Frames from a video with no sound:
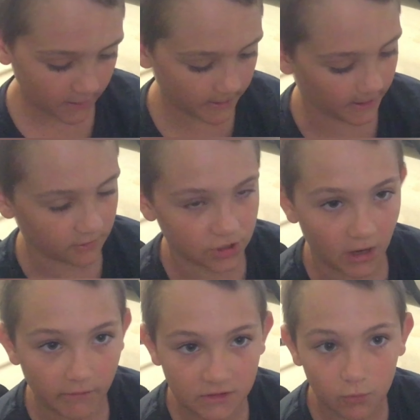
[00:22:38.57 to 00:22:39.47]
Now,
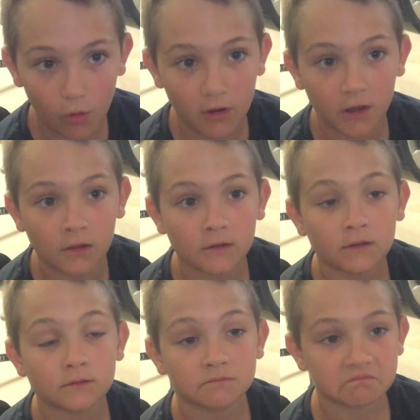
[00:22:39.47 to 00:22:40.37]
Jarvis Walker,
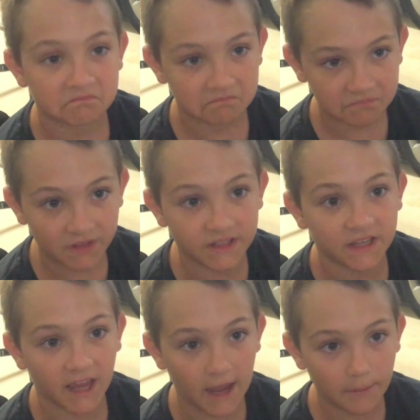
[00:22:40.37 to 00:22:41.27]
it's a
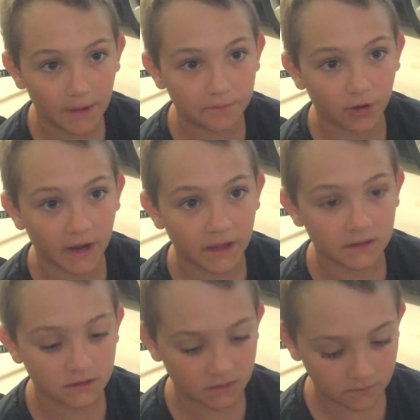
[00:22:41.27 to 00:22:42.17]
Kmart brand,